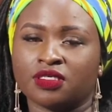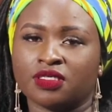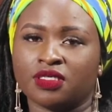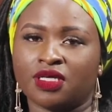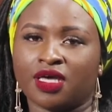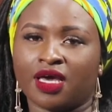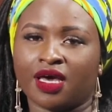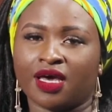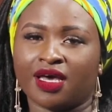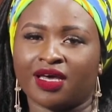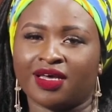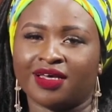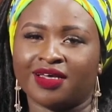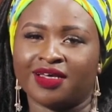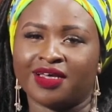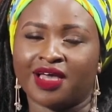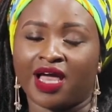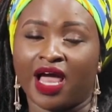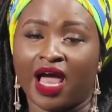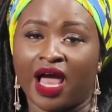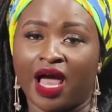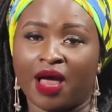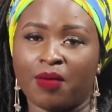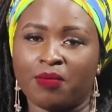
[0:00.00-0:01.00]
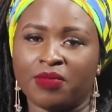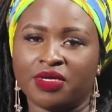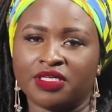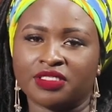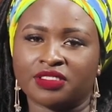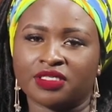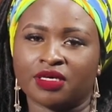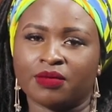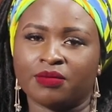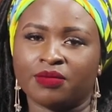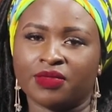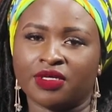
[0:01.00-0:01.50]
Yeah.
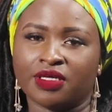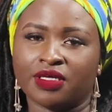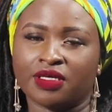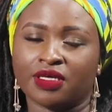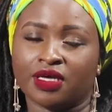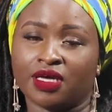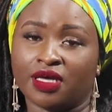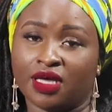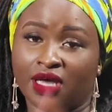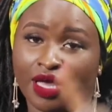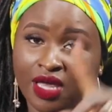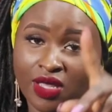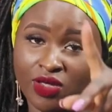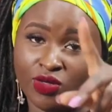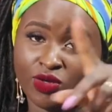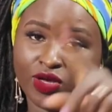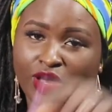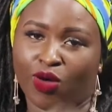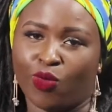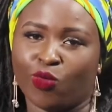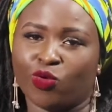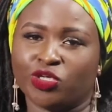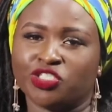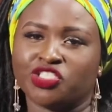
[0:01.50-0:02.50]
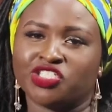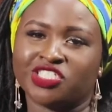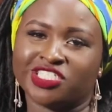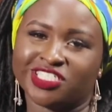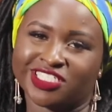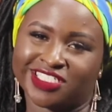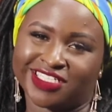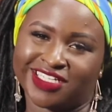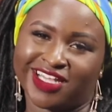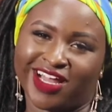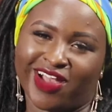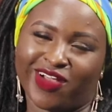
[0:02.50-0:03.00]
mentor me, you can watch
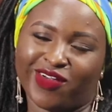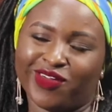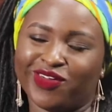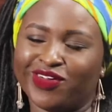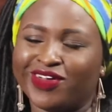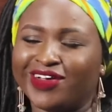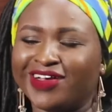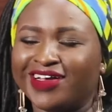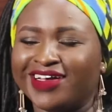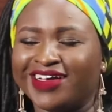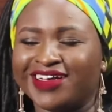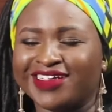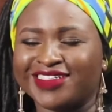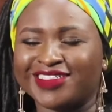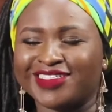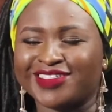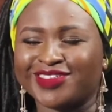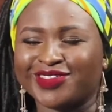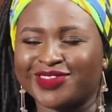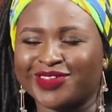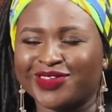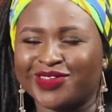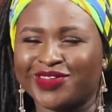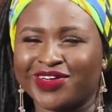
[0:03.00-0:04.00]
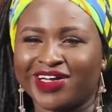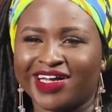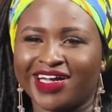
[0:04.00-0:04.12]
this now. So